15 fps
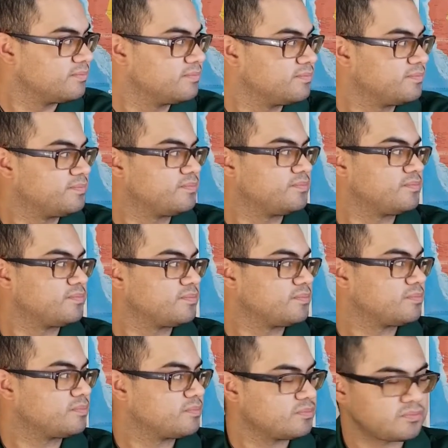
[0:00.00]

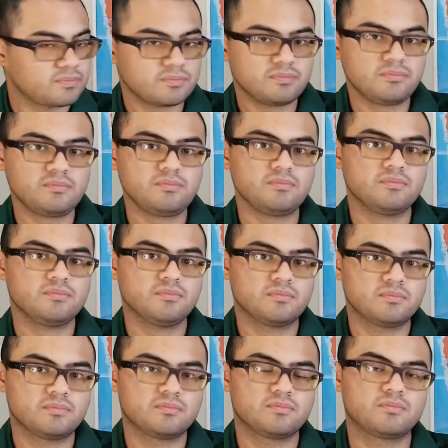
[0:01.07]

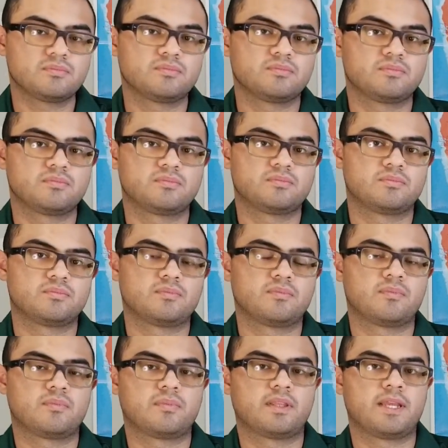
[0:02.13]

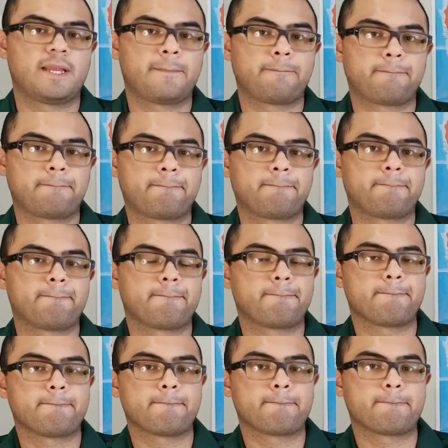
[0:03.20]
(silent)